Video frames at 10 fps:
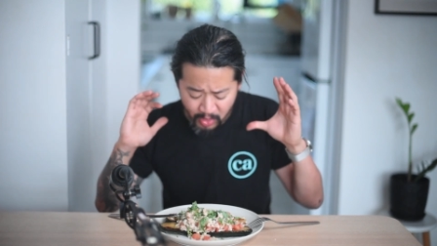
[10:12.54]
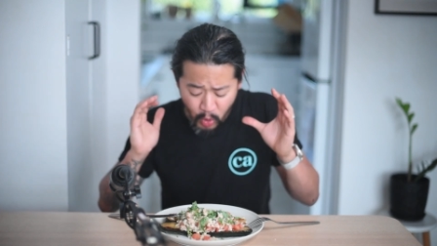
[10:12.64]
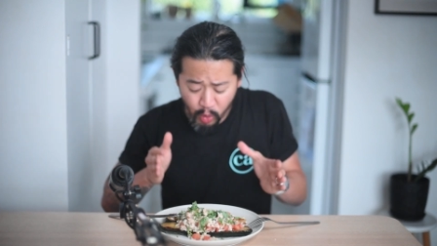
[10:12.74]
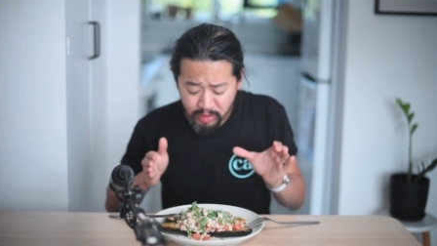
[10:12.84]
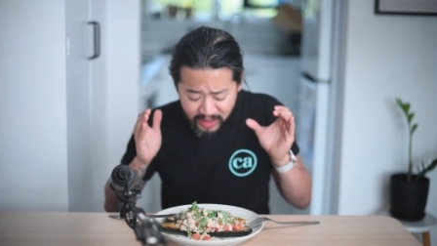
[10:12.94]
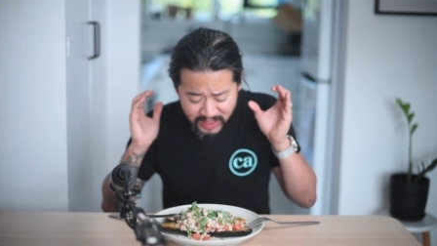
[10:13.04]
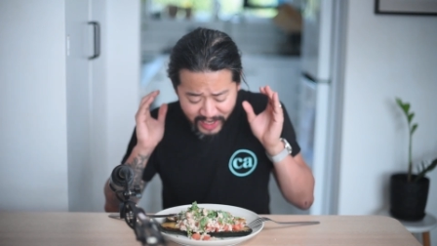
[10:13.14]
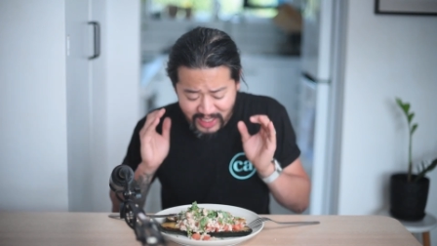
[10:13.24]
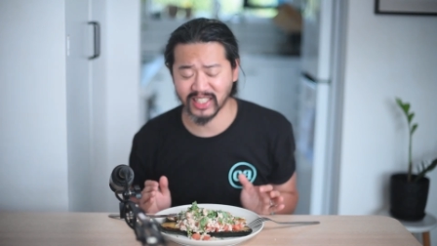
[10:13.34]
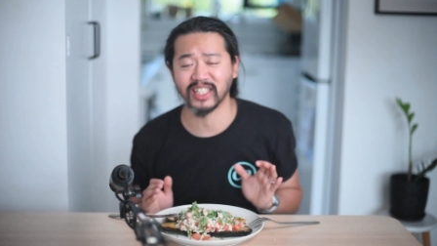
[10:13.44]
all these
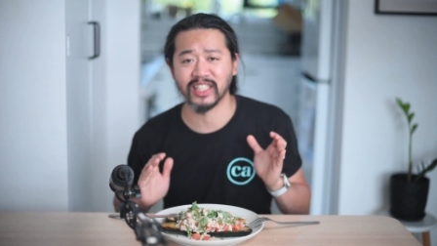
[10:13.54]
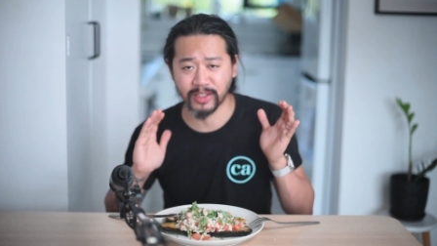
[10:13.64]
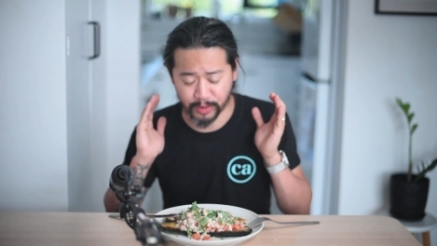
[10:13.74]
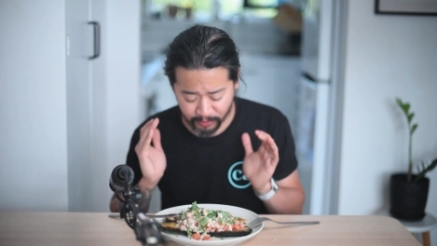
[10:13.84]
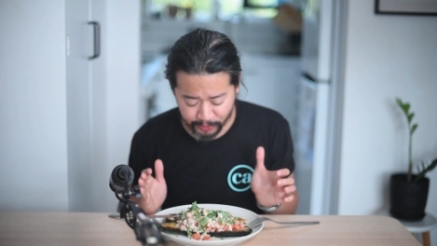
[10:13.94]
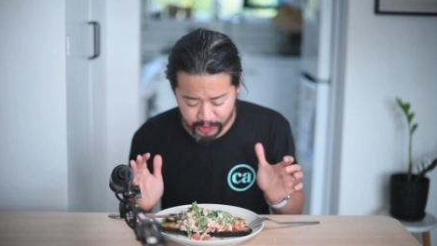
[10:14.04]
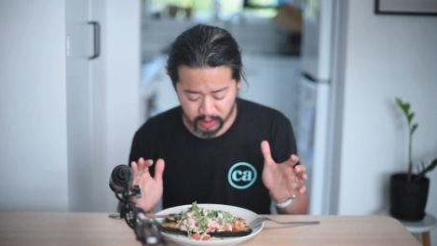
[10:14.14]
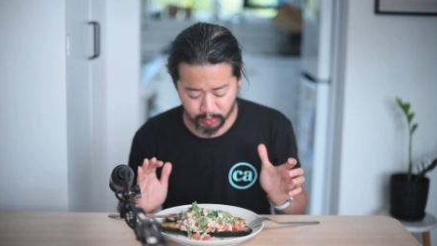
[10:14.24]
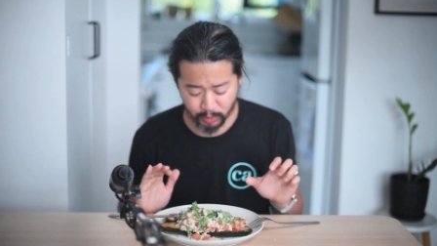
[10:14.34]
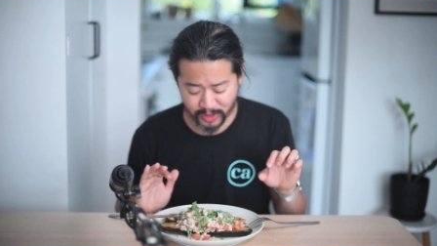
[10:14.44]
are seasonal
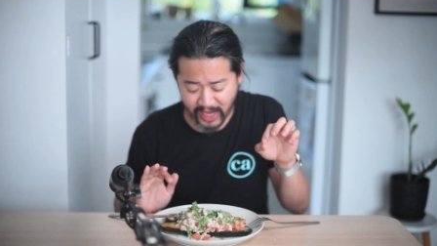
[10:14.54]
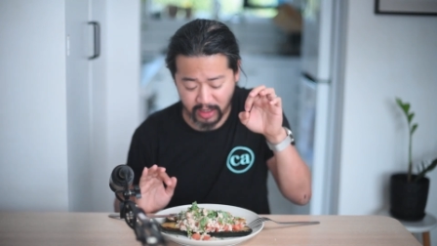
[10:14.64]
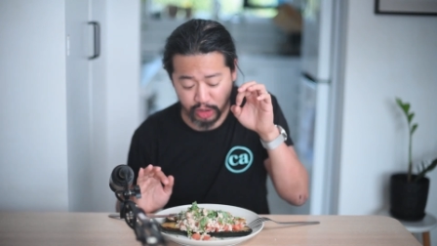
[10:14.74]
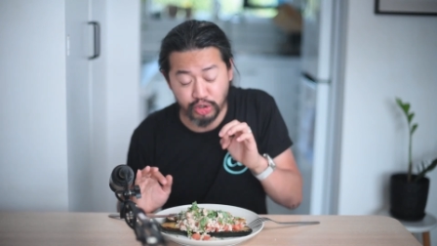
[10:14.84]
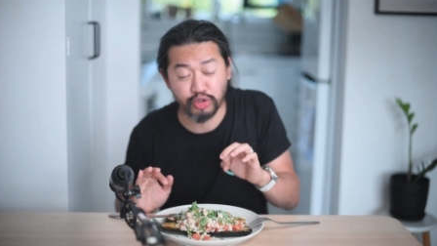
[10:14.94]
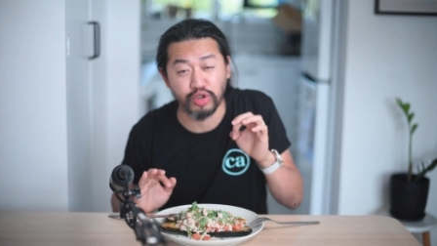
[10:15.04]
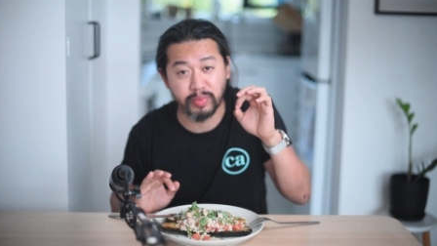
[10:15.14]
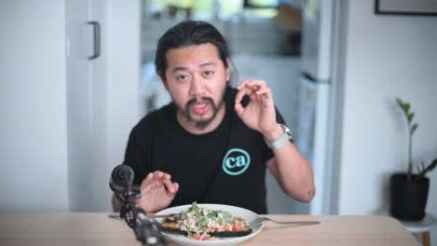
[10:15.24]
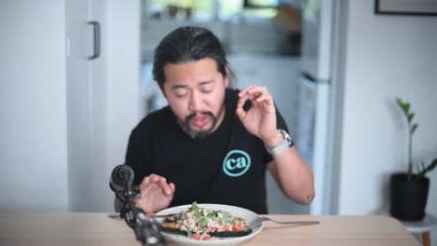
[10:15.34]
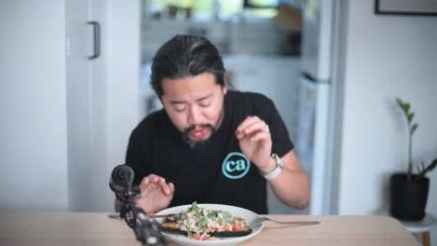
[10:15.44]
vegetables and
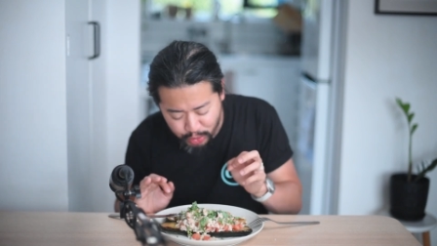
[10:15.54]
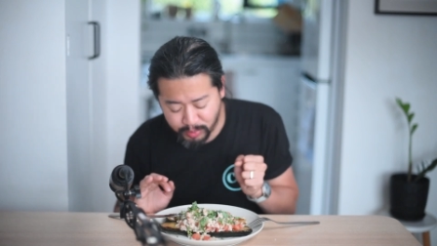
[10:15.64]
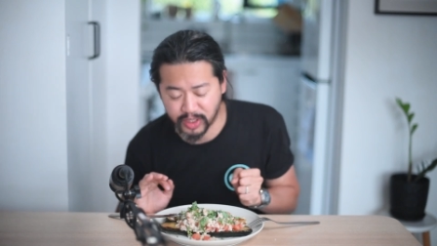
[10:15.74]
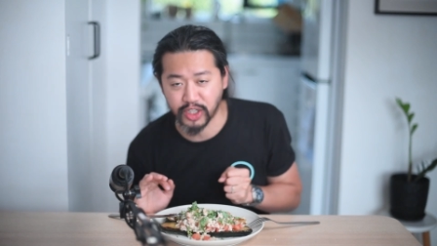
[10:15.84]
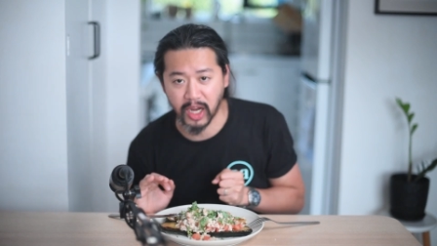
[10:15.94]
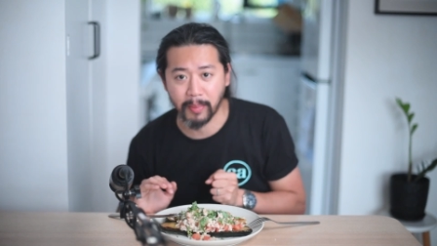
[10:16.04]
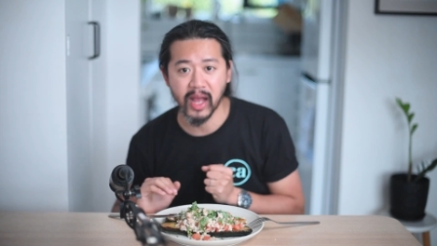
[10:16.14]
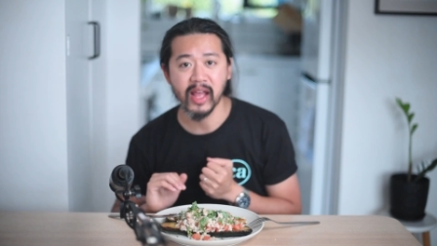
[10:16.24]
super, super cheap.